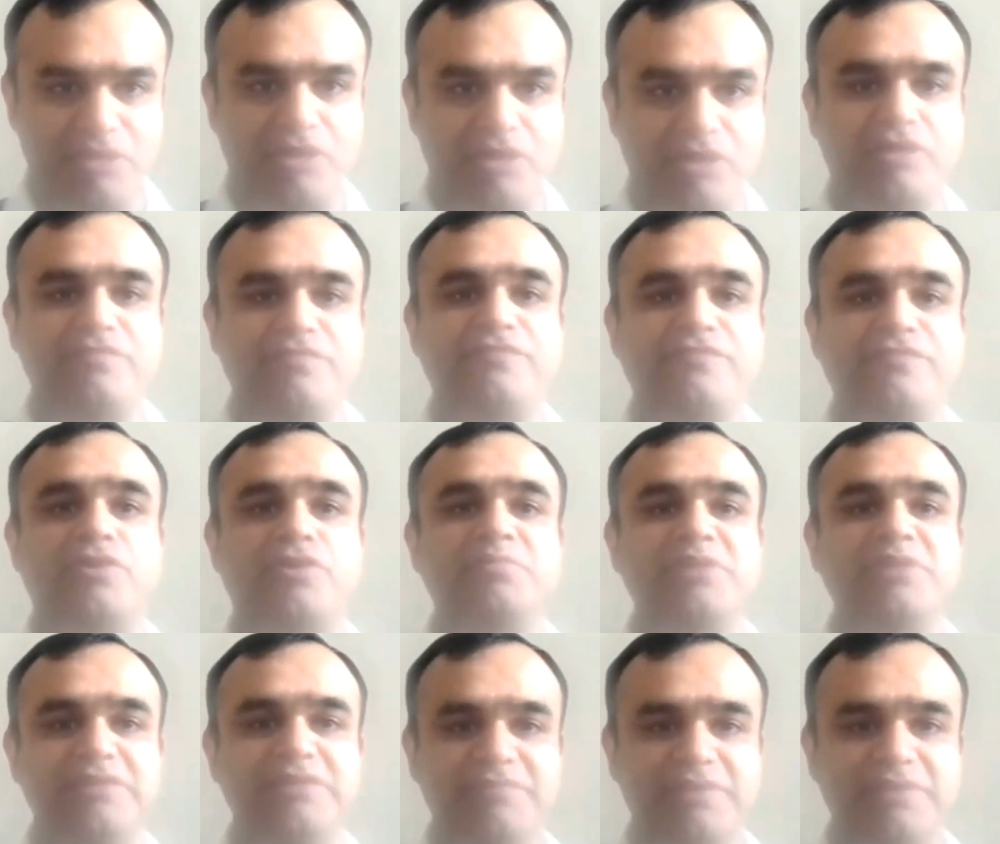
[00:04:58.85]
or
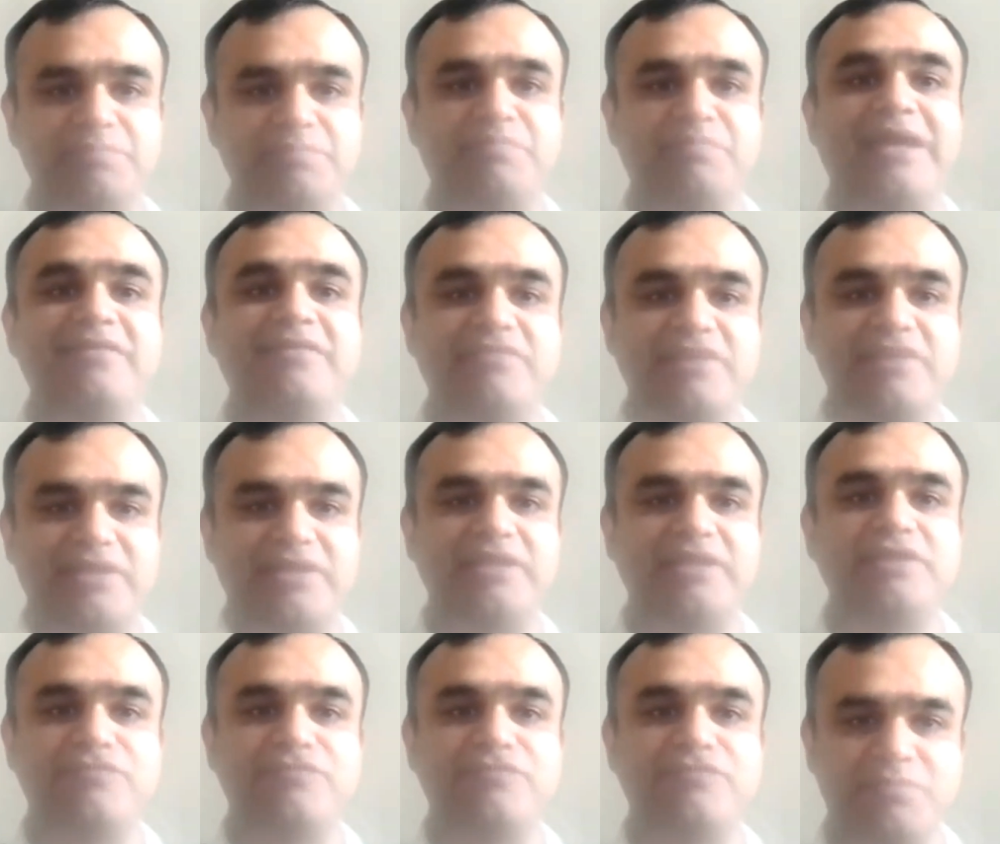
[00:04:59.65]
from even
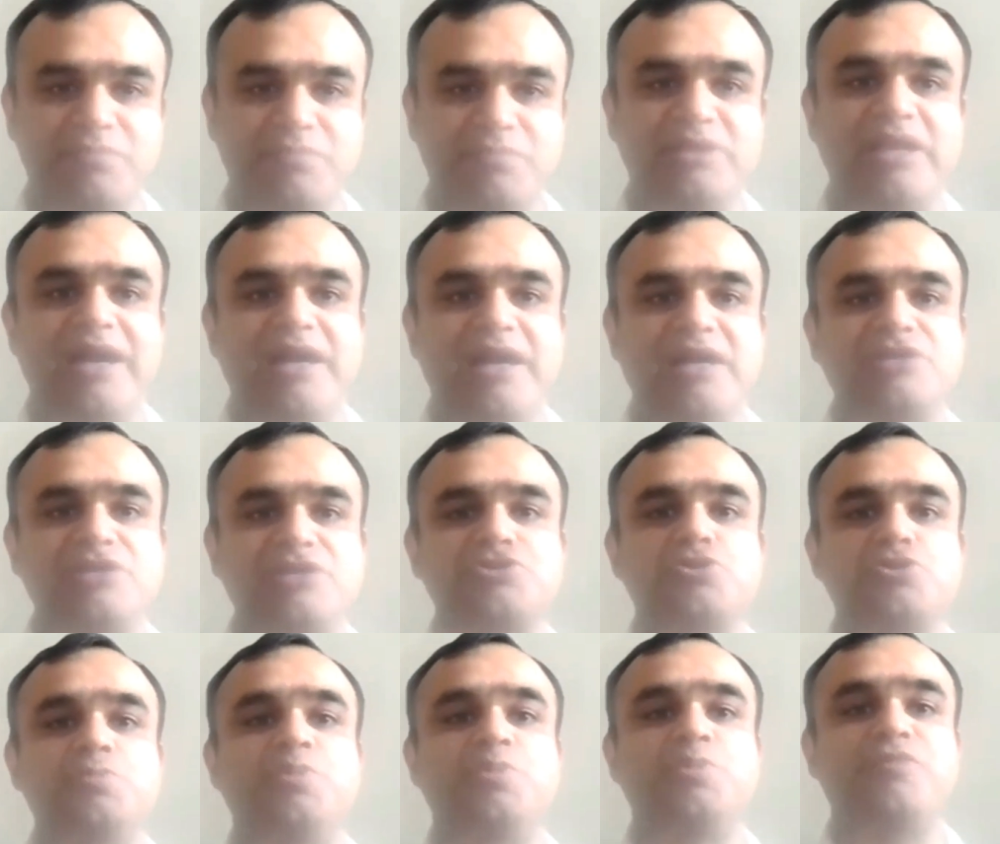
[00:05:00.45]
privately from a large
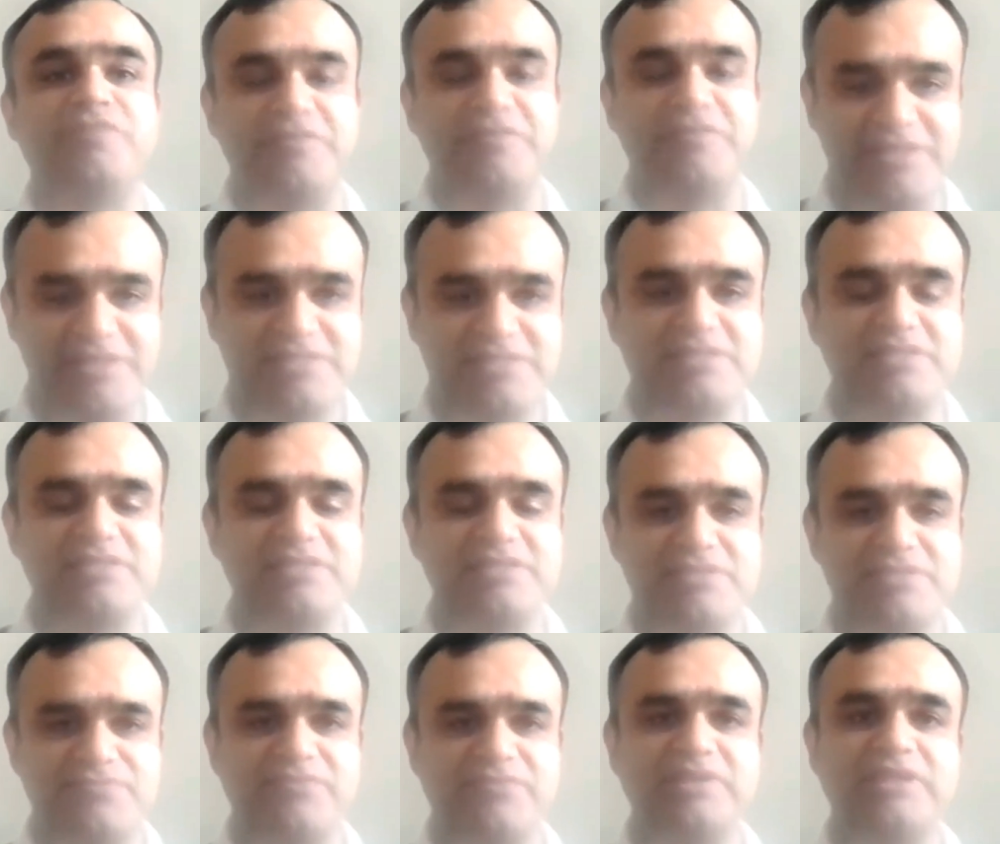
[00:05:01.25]
group of
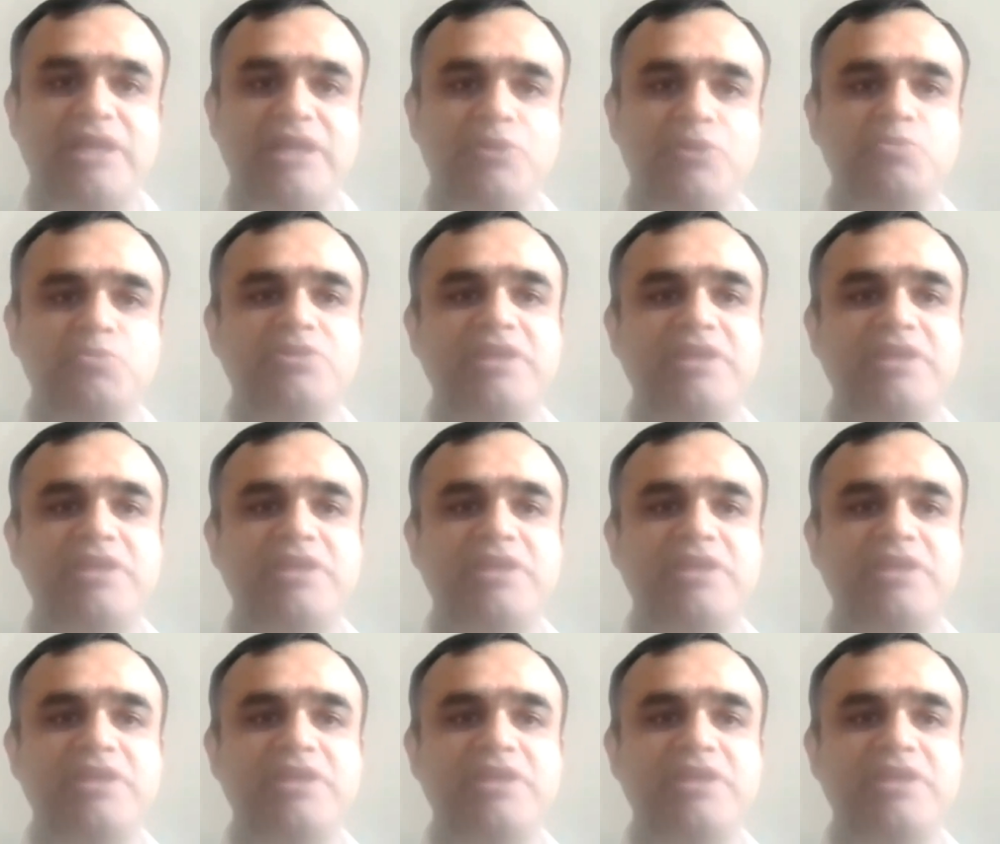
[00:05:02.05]
investors without